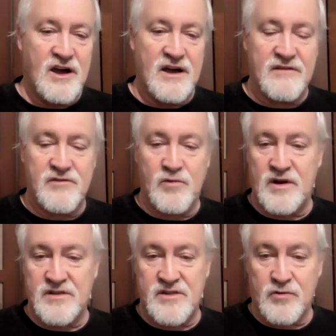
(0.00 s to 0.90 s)
Uh, if you
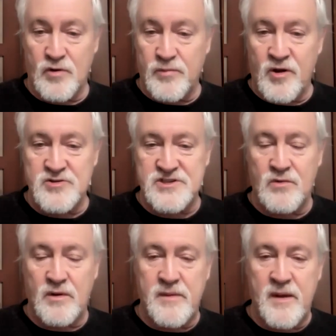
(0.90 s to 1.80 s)
want the group coaching,
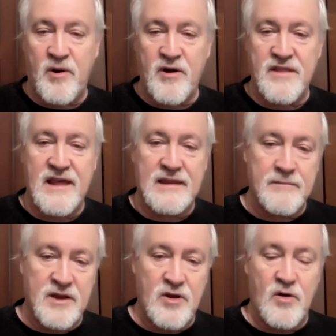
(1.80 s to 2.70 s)
you want to be a part of that,
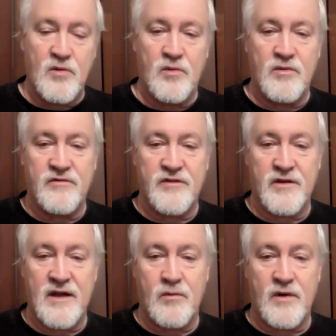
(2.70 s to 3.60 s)
let me know. We'll
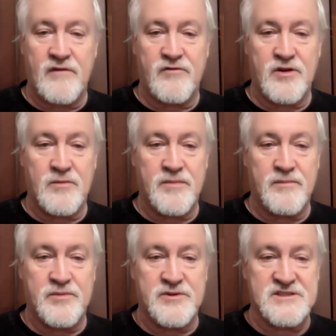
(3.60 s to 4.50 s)
figure out a way for you to
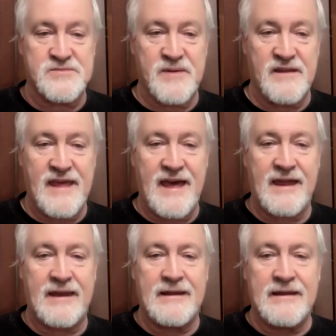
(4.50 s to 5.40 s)
participate in
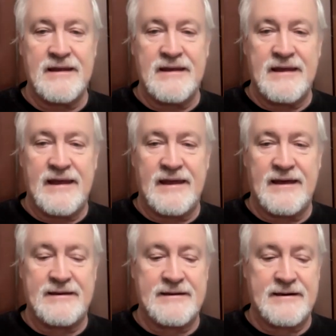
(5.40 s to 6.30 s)
that.
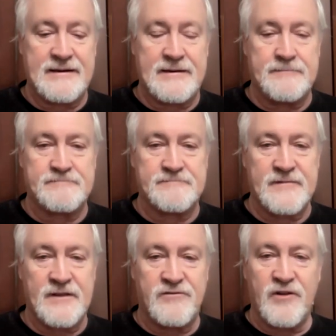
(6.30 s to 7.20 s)
And um,
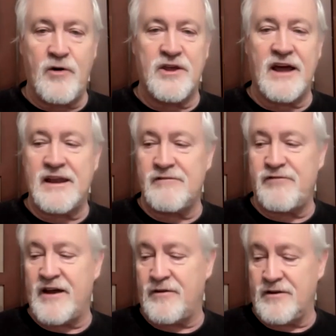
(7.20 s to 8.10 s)
Flo, you got any
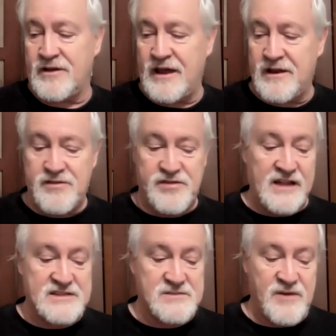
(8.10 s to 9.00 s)
final, got any
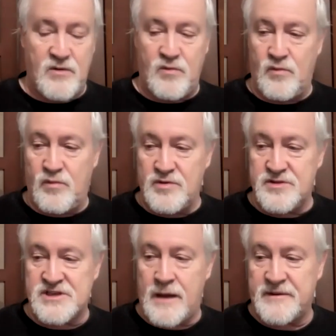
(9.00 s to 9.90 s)
thoughts about
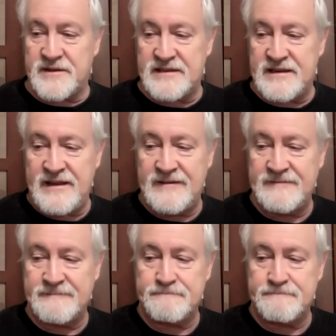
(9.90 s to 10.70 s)
the topic today?